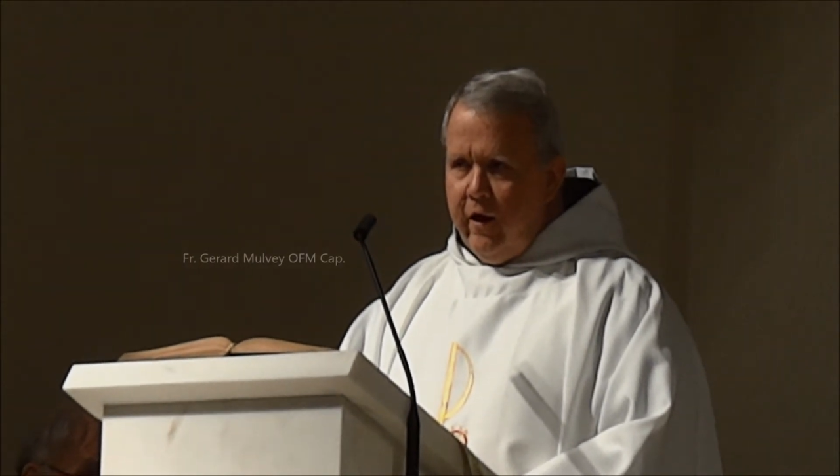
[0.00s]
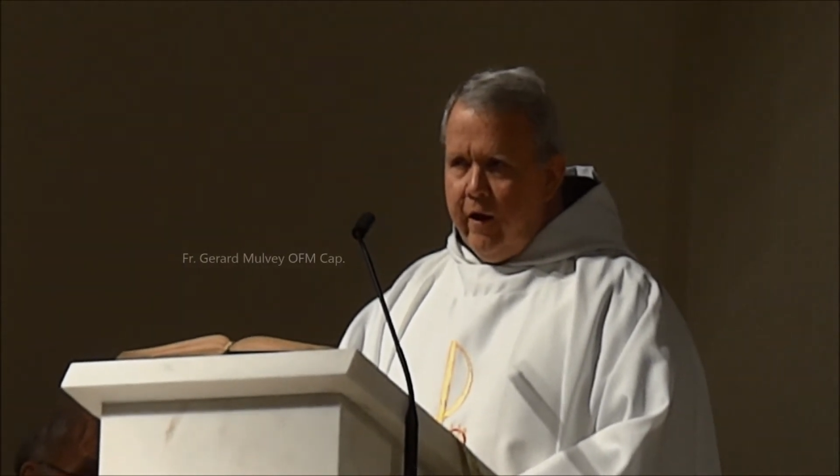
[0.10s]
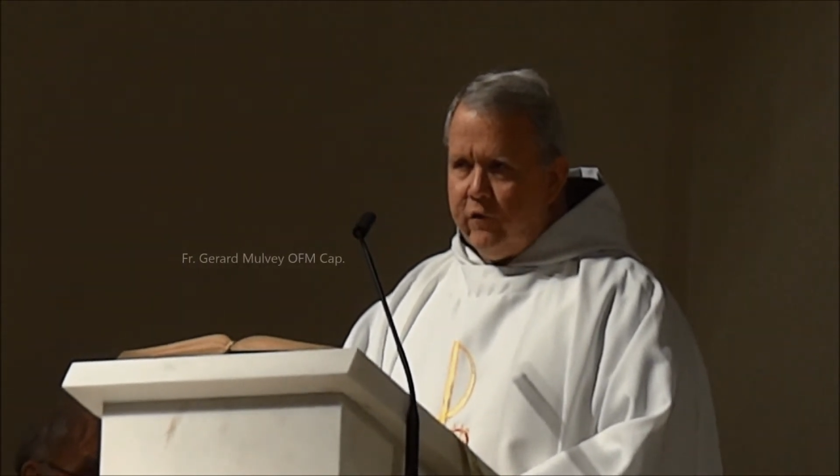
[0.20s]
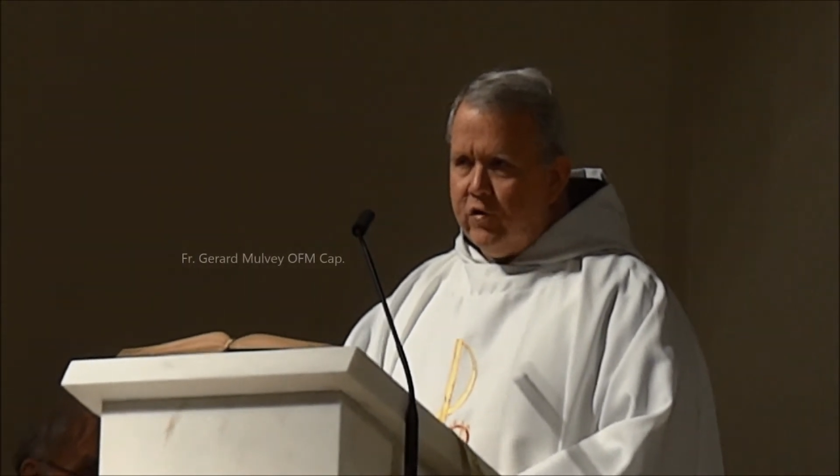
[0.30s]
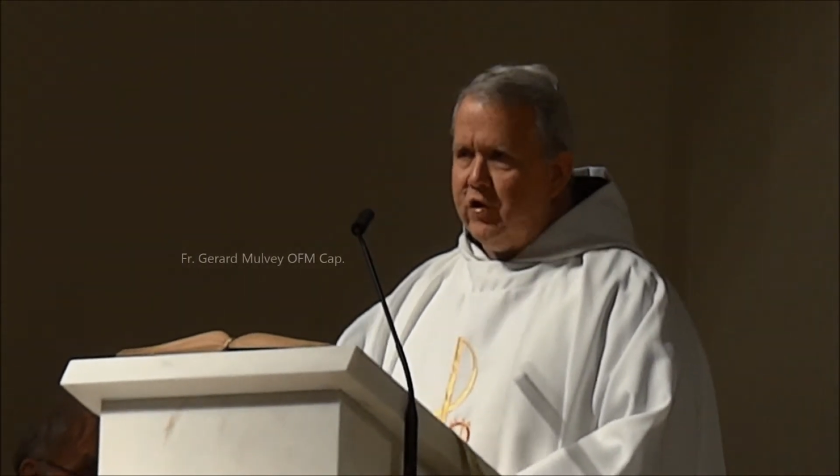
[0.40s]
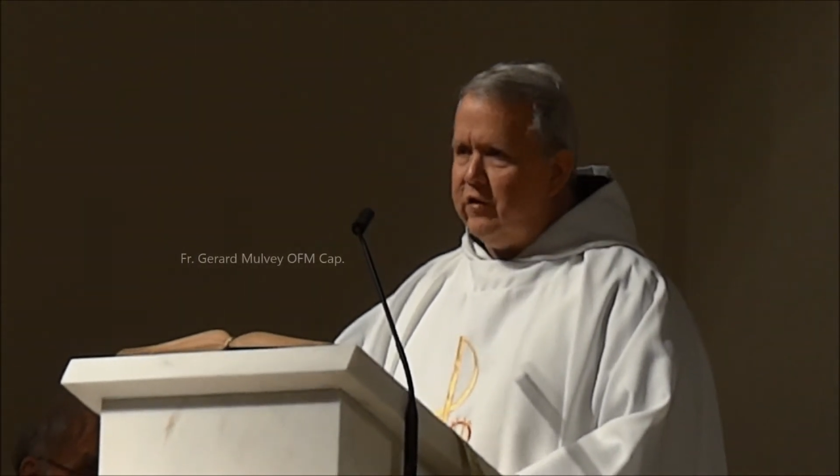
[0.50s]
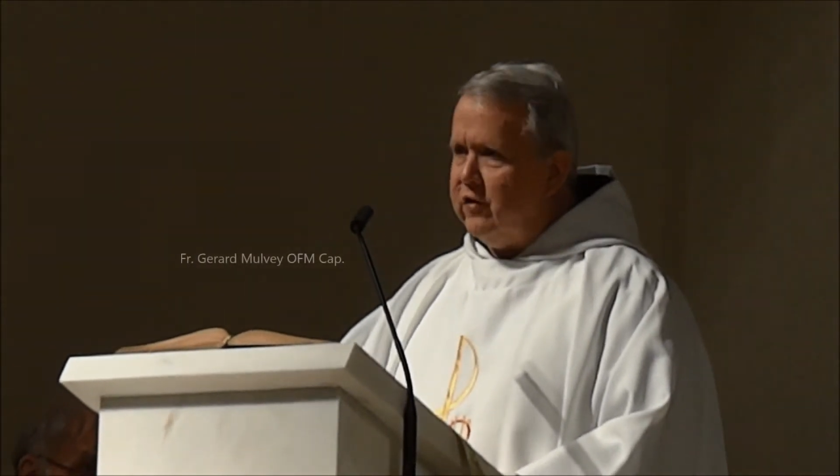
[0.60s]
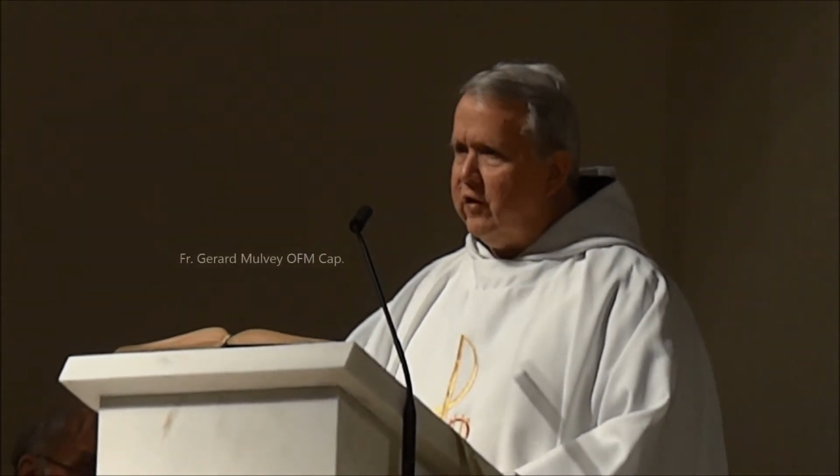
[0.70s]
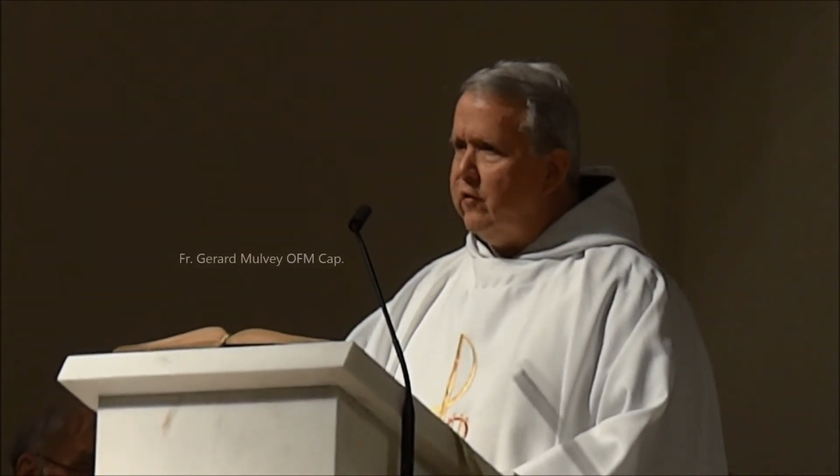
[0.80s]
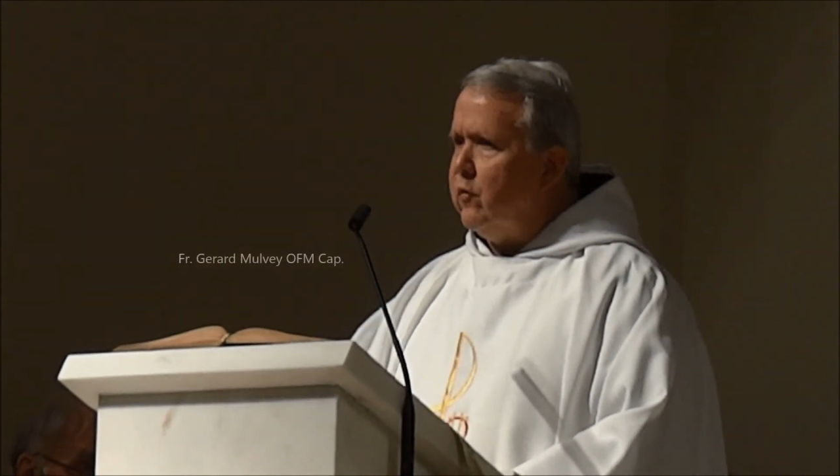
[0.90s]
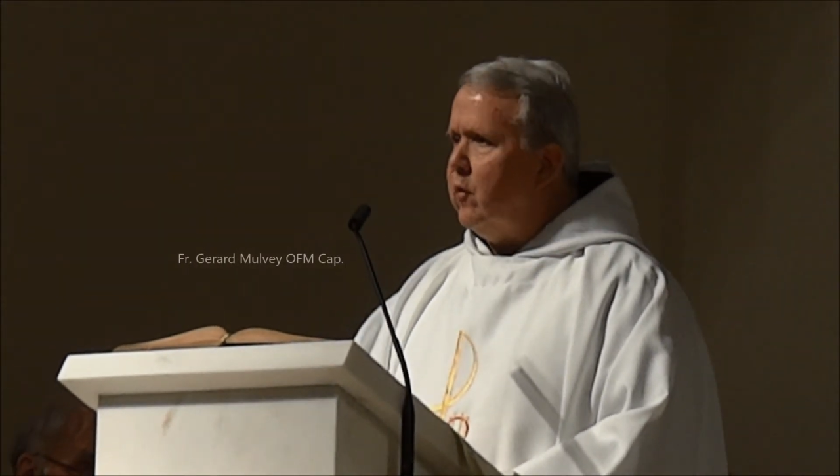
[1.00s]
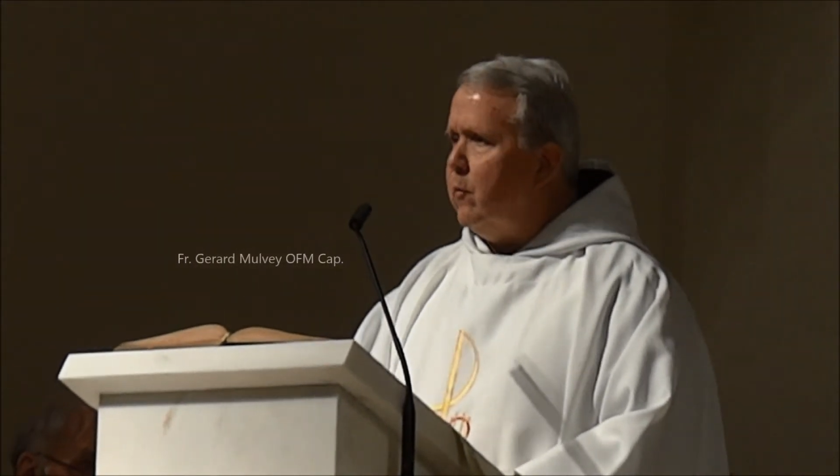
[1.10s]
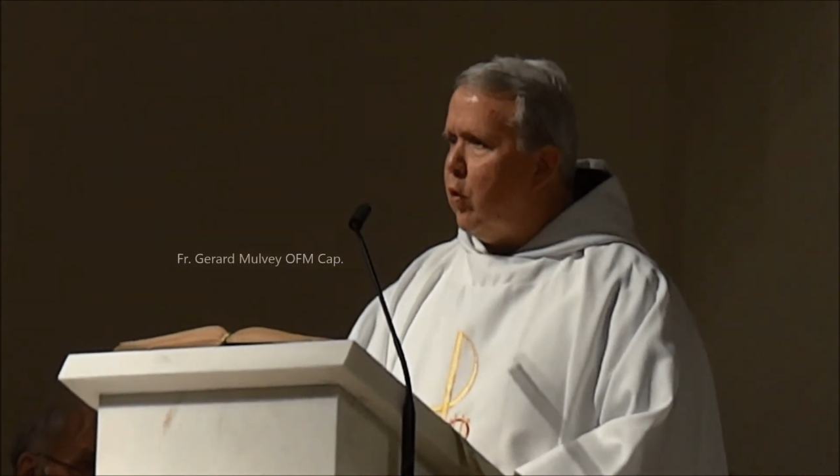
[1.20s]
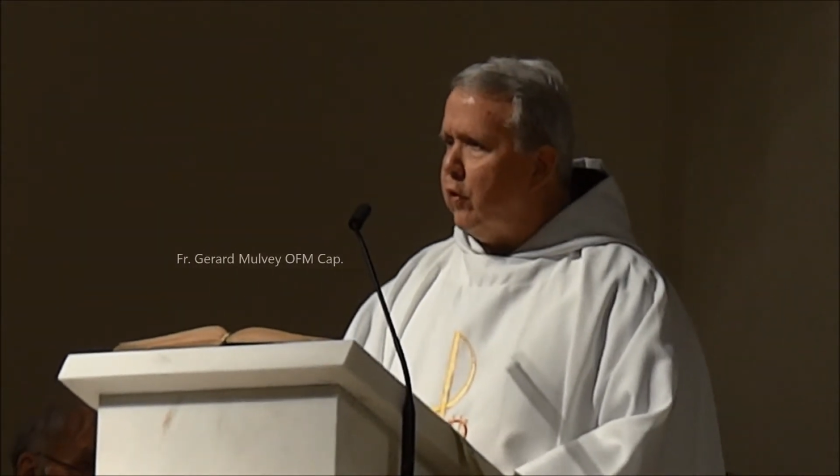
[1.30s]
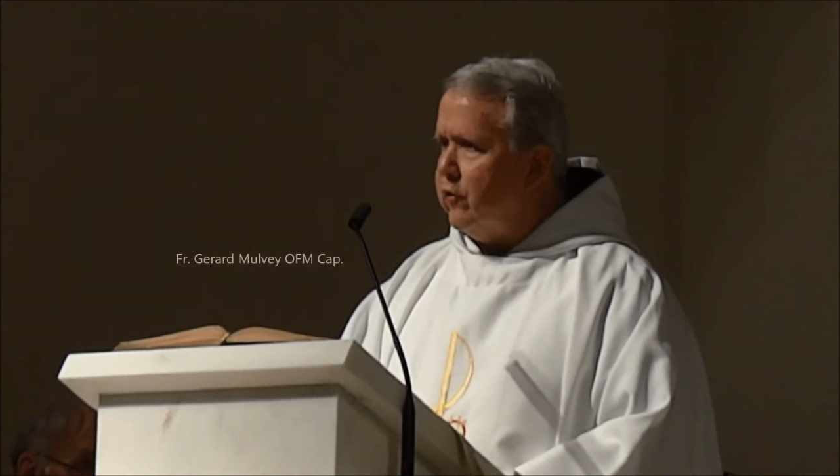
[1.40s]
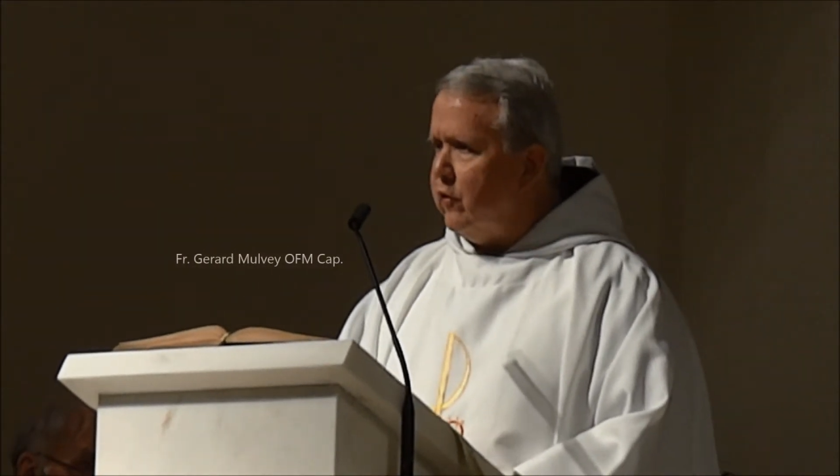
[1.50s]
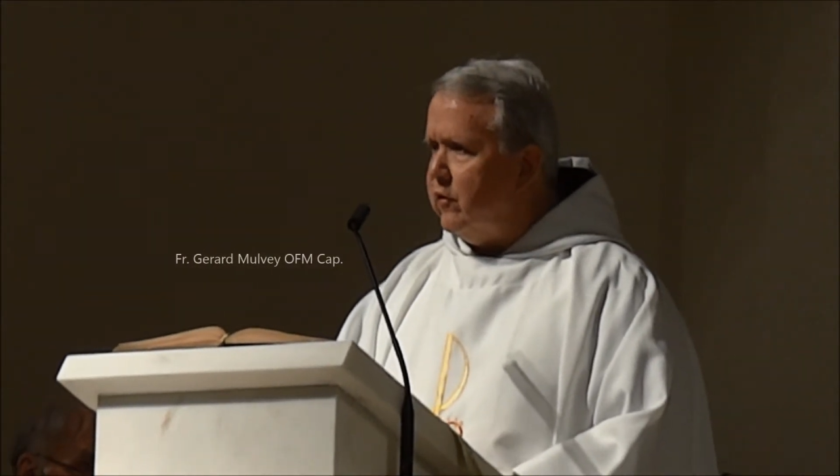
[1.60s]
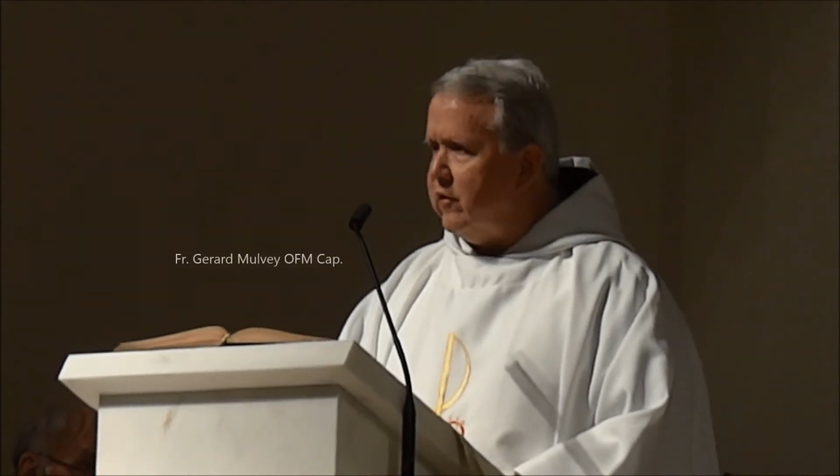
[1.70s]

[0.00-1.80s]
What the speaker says: After Jesus gives him the morsel